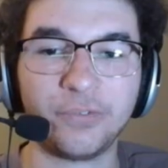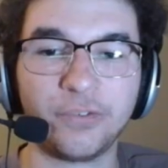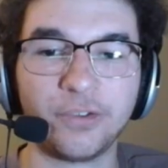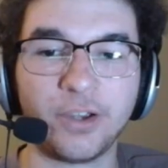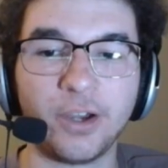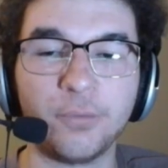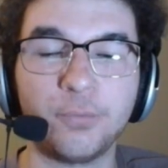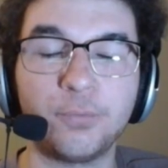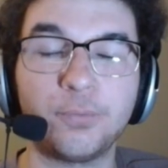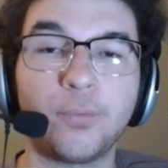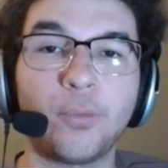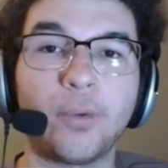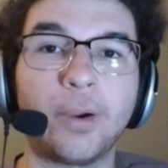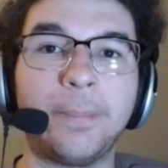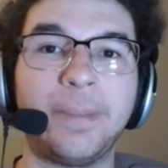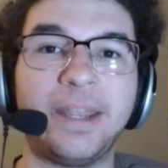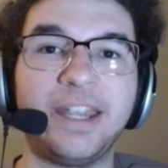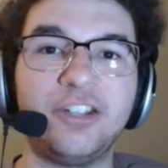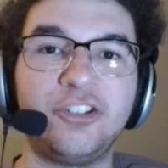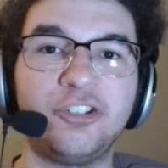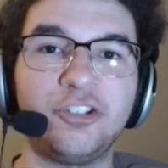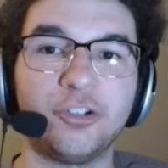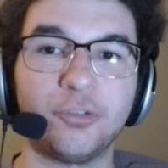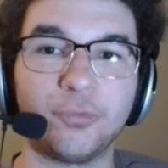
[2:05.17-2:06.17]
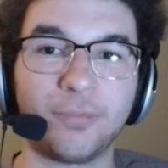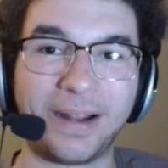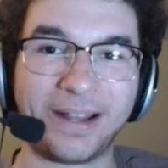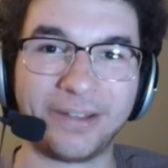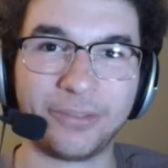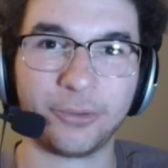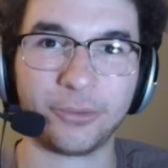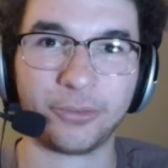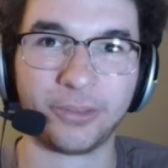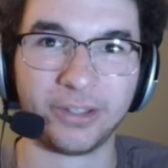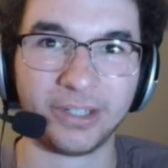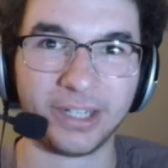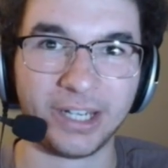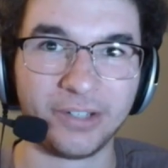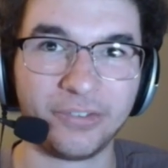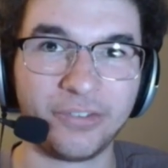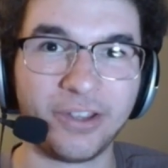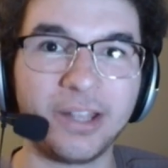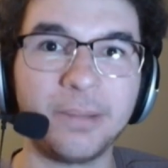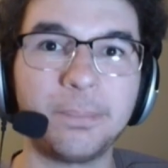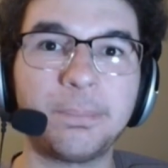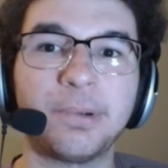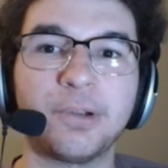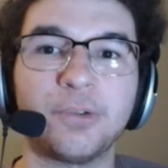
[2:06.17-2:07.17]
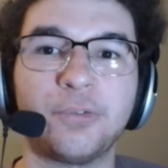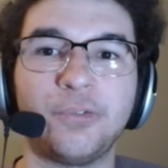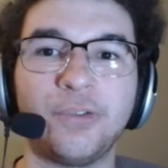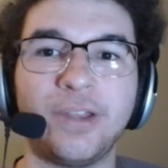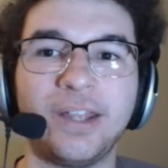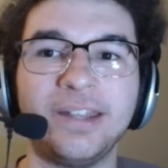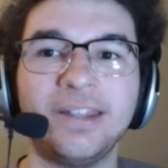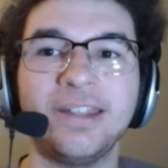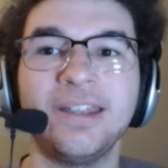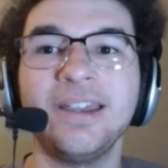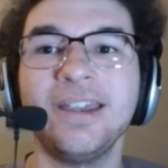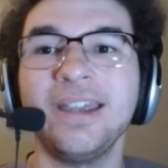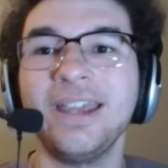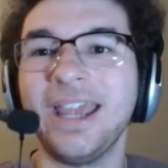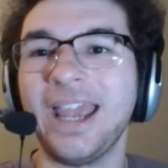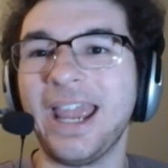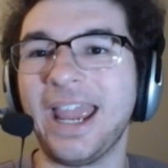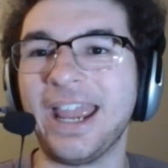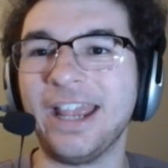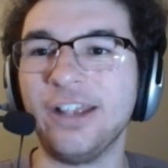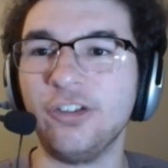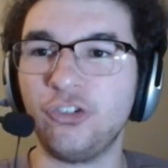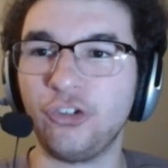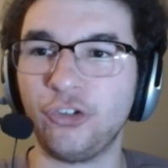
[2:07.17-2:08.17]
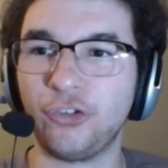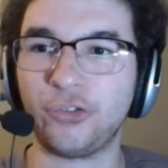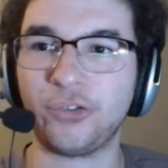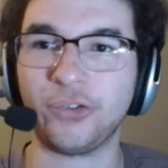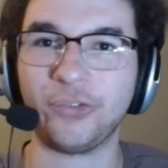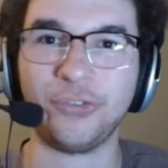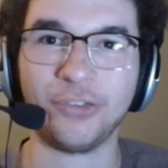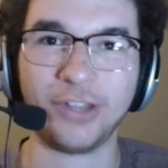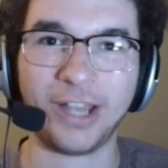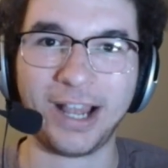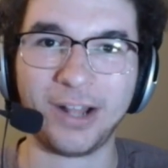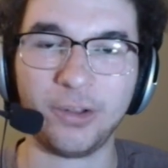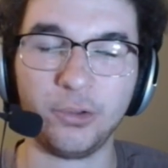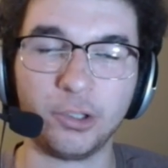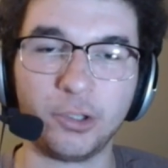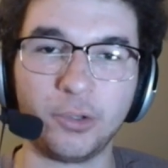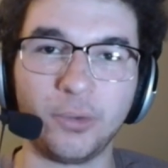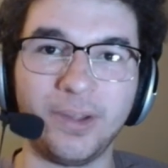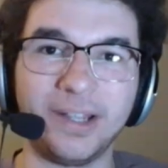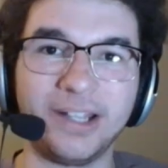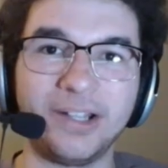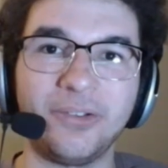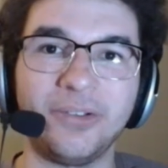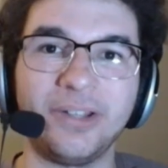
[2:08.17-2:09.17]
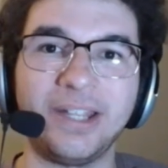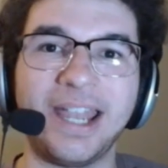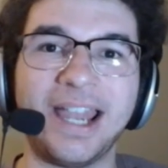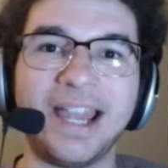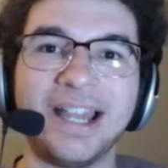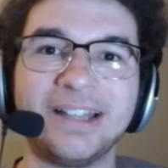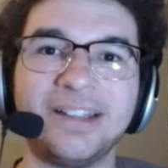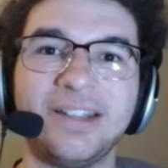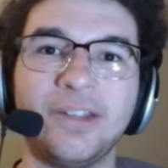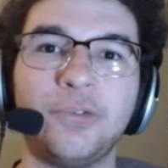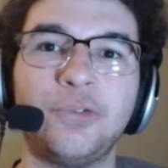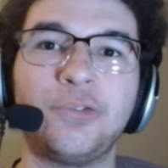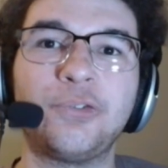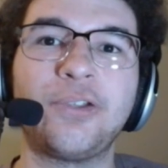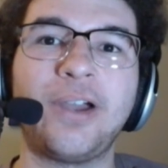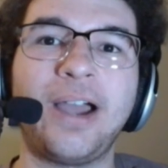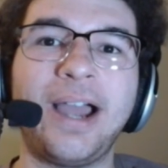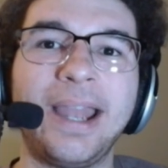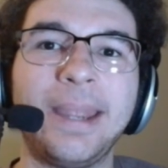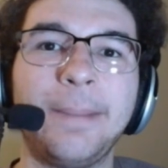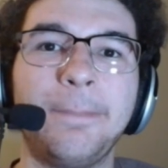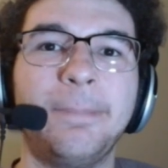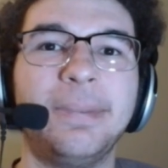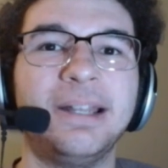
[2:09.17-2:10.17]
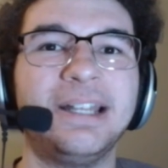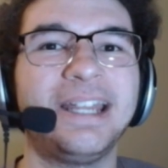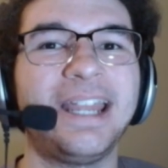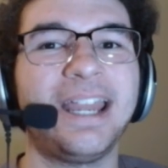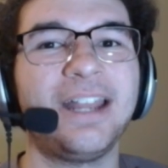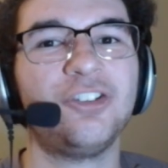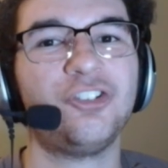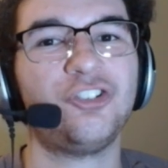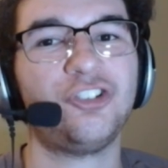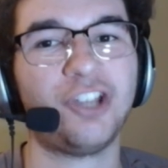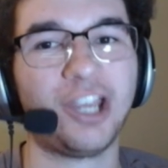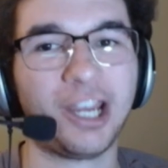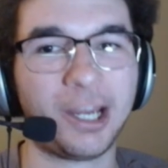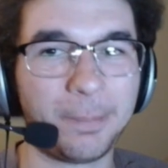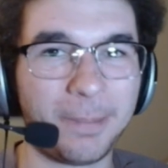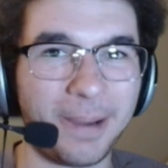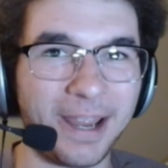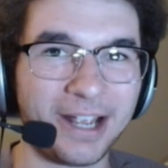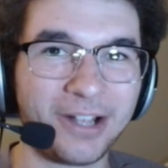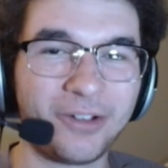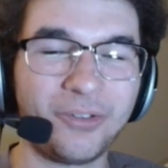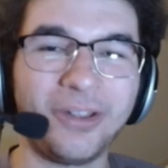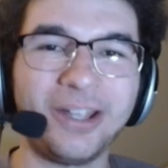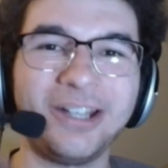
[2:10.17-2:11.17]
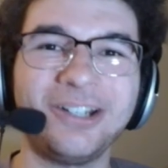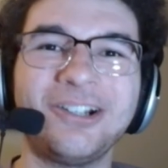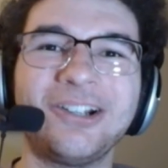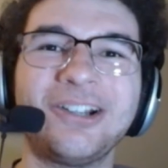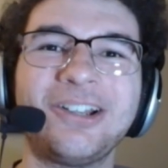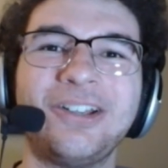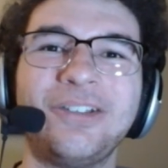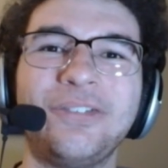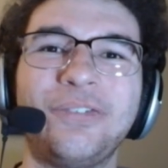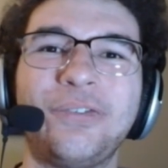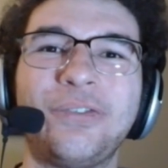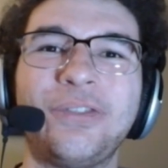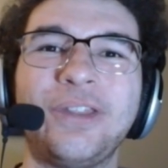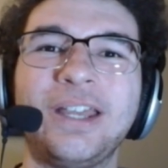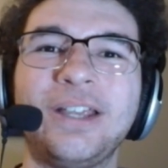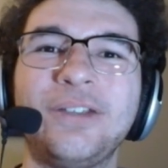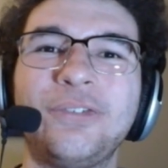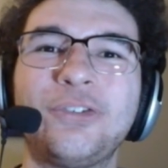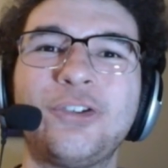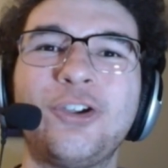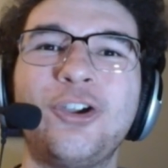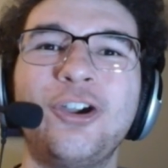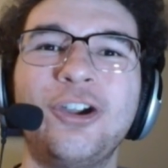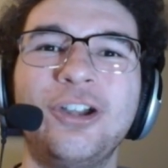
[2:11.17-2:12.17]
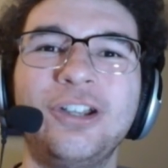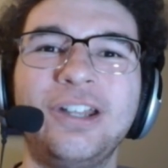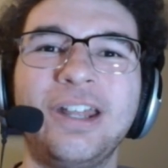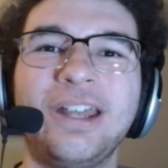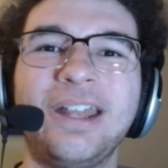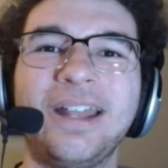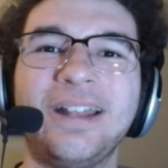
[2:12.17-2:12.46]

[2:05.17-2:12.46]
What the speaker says: of formation rather than a 10%. It just does not look likely at this time, but again, check back later because things could